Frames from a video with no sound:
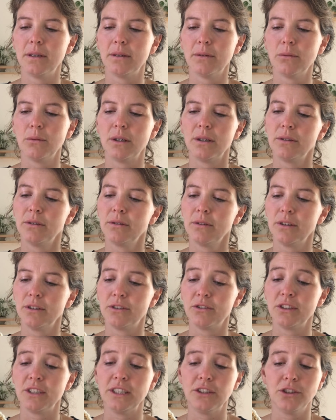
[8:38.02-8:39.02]
well,
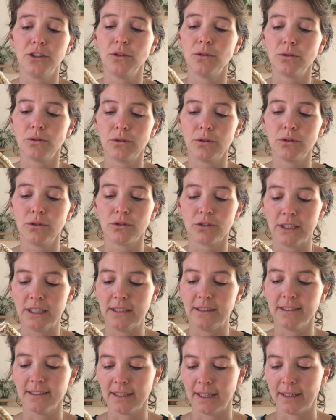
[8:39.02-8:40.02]
traditional
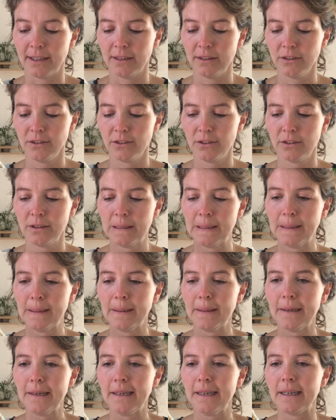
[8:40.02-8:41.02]
Ukraine signs.
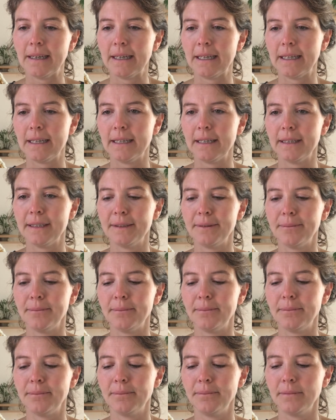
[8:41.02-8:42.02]

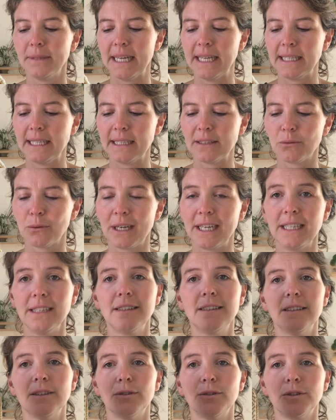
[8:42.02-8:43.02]
And that's why
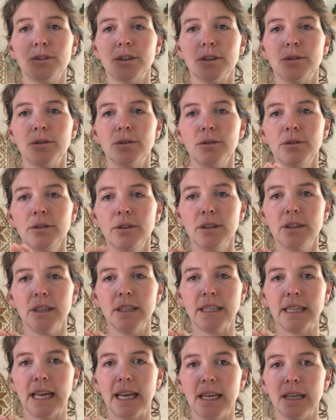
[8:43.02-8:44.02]
it's also
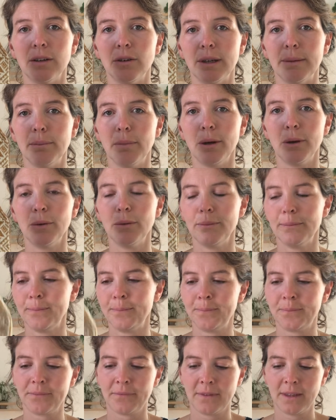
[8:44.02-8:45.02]
yellow and blue.
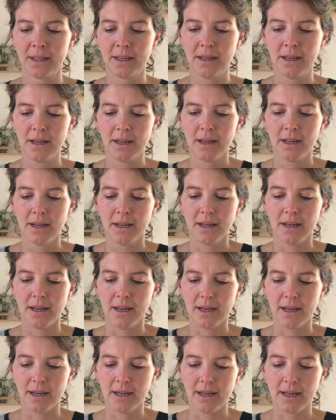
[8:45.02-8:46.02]

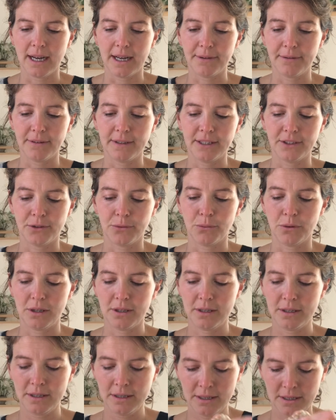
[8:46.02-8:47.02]
I finished one